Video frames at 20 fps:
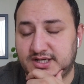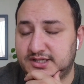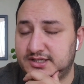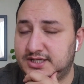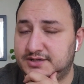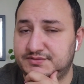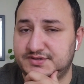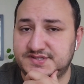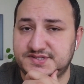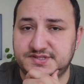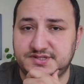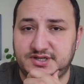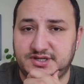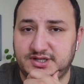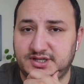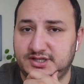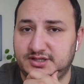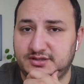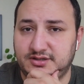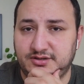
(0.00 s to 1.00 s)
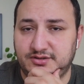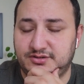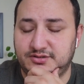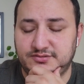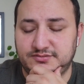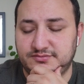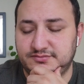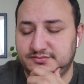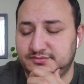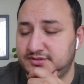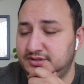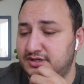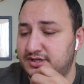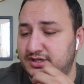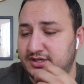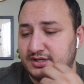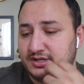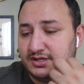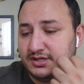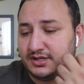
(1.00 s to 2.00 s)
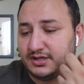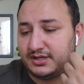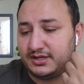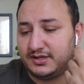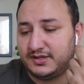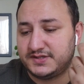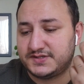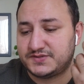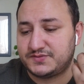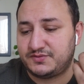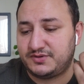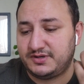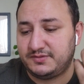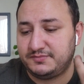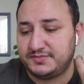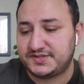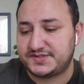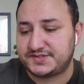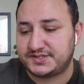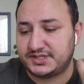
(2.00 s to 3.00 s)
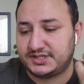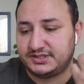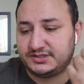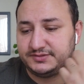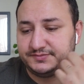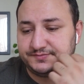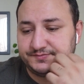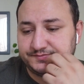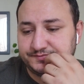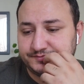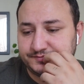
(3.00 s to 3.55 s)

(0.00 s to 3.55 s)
I love the starting, you know. It's very mystical.